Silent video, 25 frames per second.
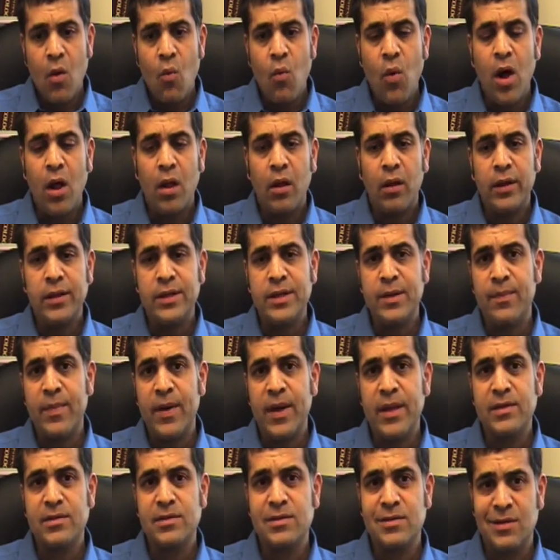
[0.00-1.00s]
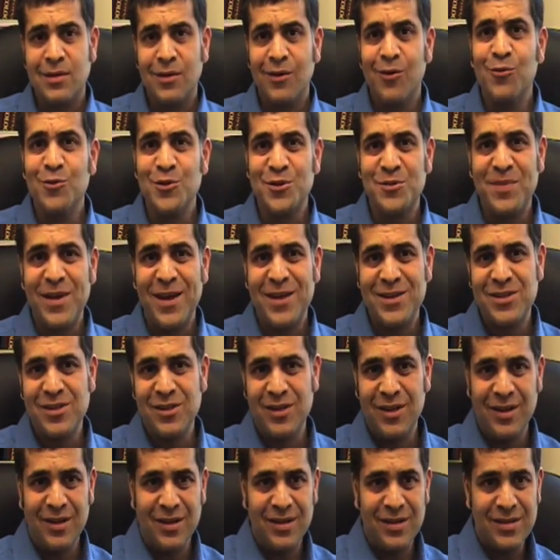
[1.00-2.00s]
Well, it depends whose
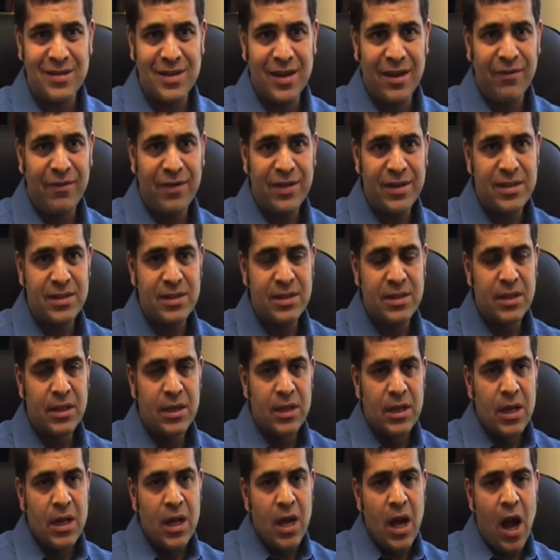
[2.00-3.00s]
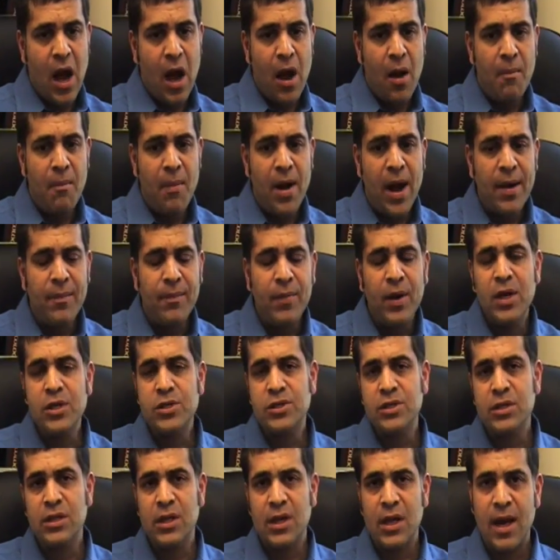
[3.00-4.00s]
patient it is. If it's my
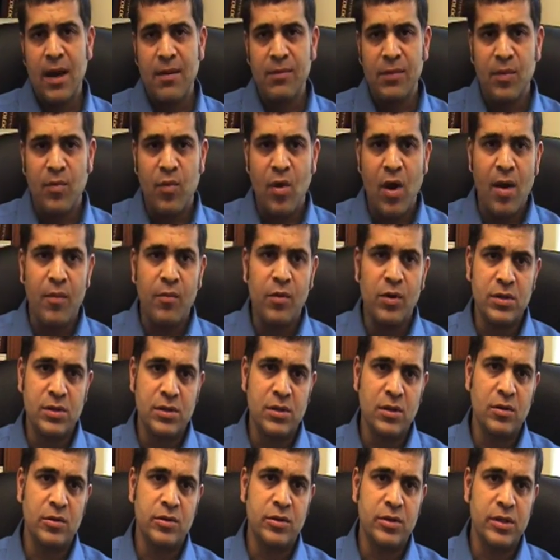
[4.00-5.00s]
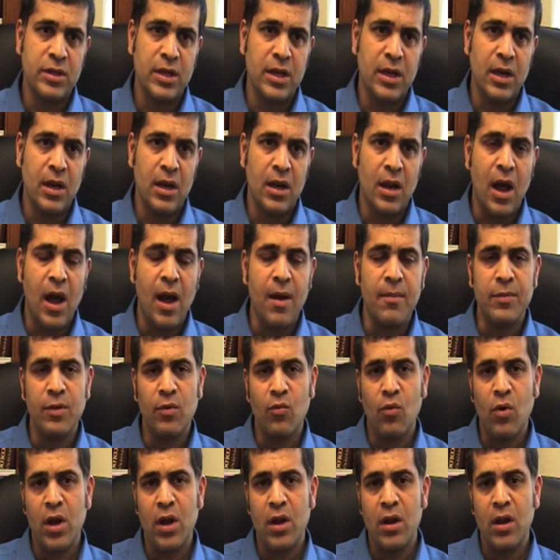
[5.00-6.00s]
patient and I'm the primary surgeon, then I'm
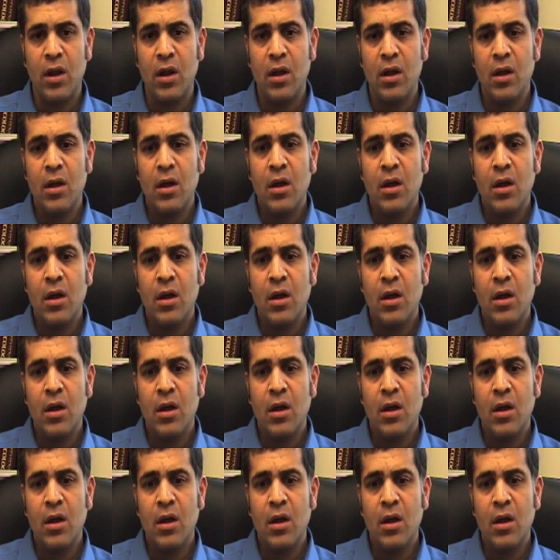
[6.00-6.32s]
the one